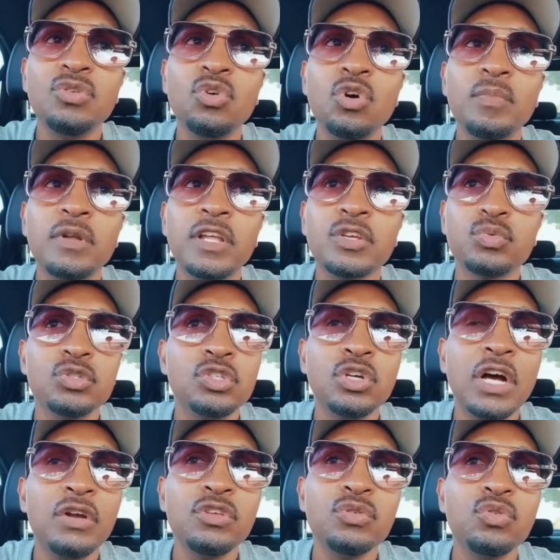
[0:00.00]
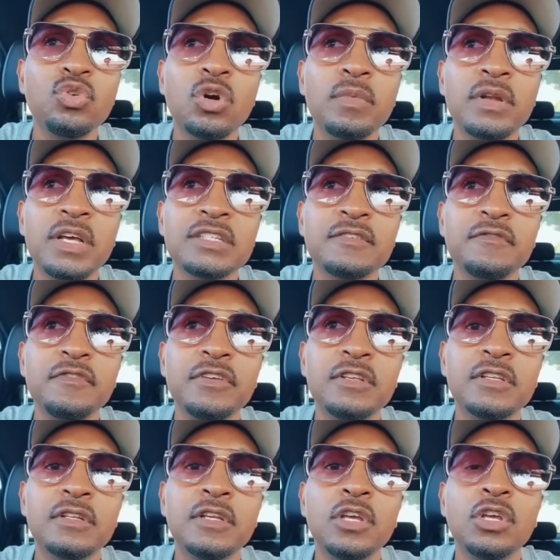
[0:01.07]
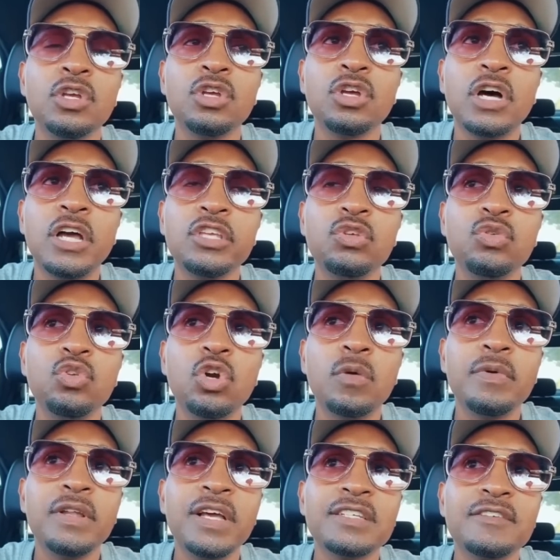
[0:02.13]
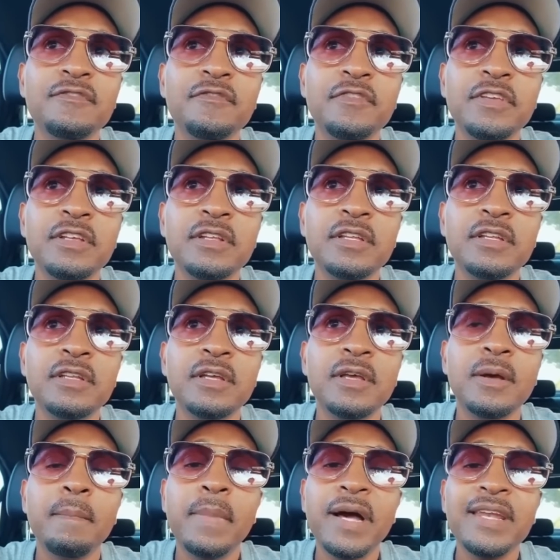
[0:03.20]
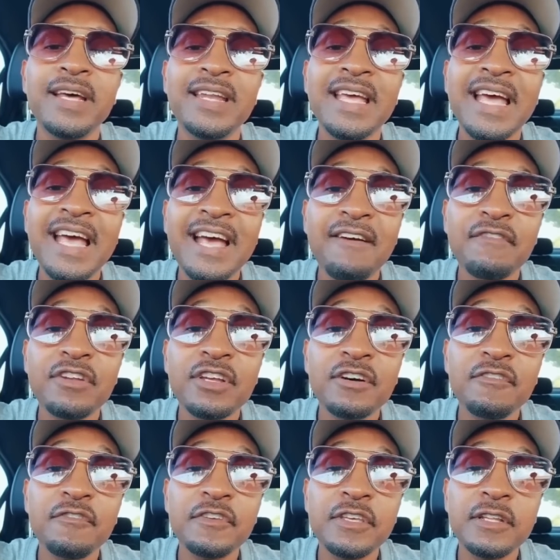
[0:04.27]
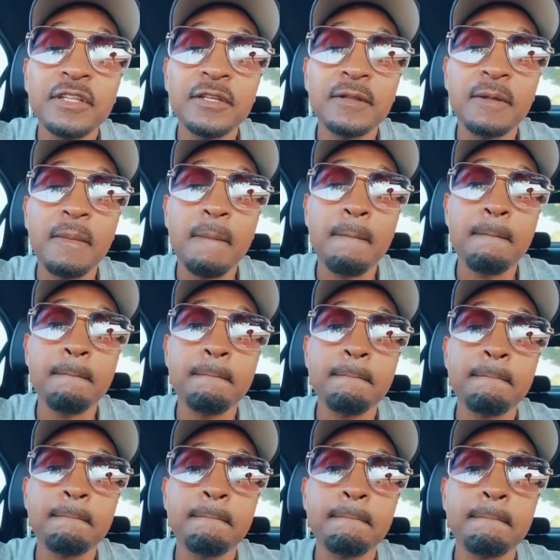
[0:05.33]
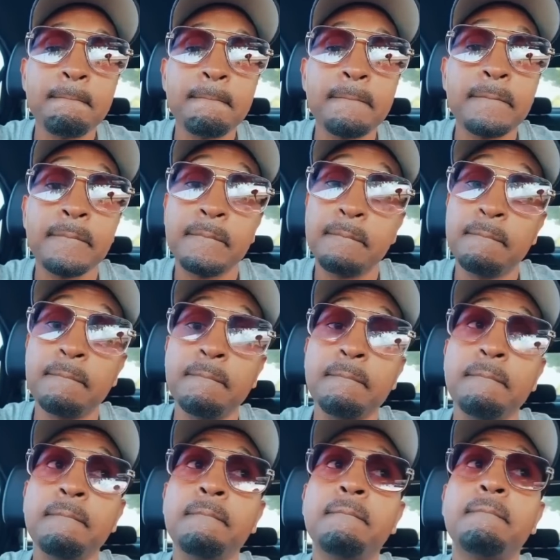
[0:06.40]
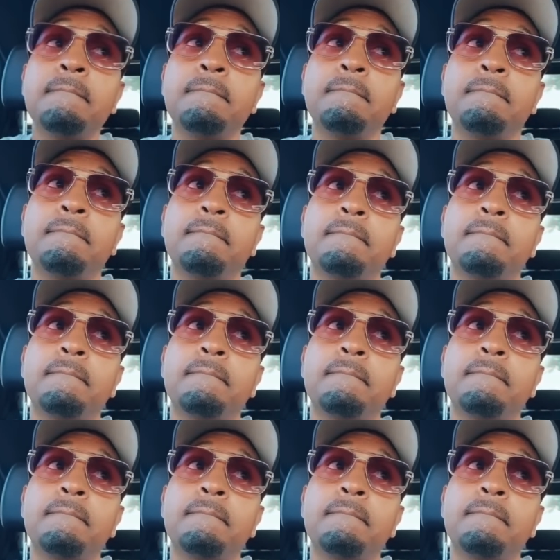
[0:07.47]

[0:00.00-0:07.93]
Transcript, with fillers: normalized? What do you how do you normalize a feeling? Uh, you normalize a feeling by not having a feeling. Let me